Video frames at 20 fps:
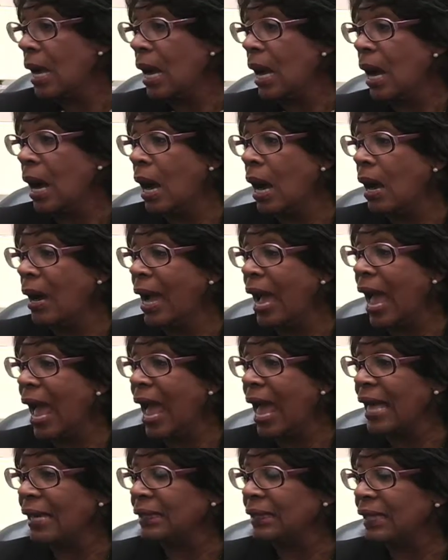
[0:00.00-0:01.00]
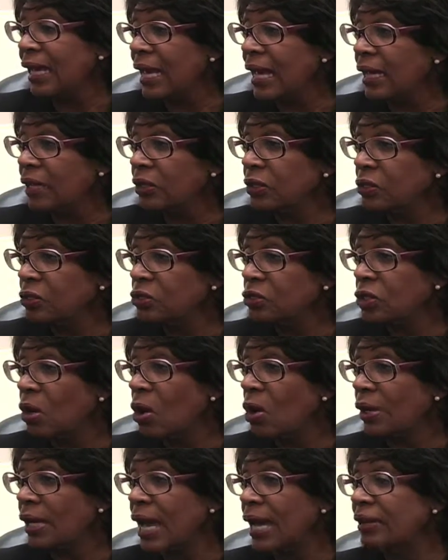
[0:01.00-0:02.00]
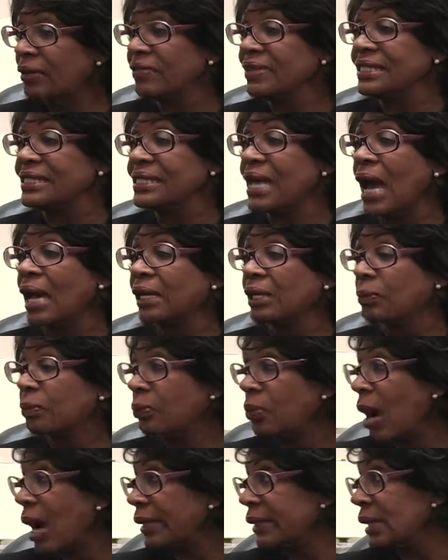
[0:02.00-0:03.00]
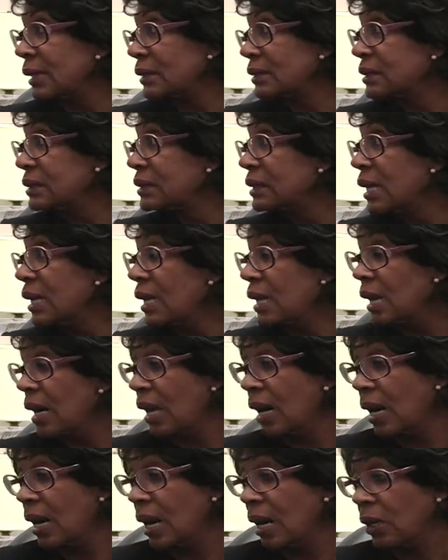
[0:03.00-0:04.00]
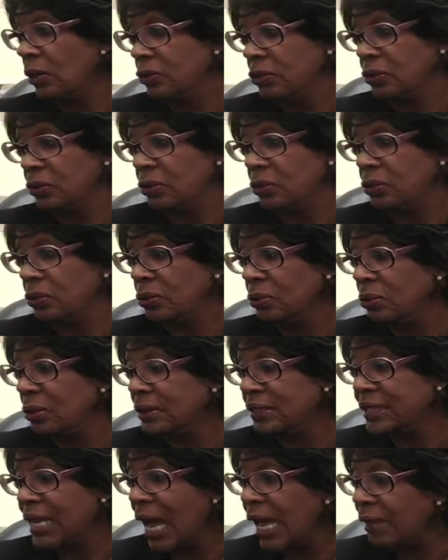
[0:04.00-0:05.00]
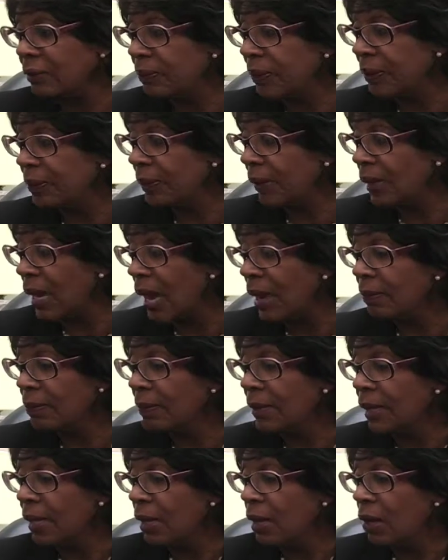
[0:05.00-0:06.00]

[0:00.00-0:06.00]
And they used all kind of exotic products to sign people up.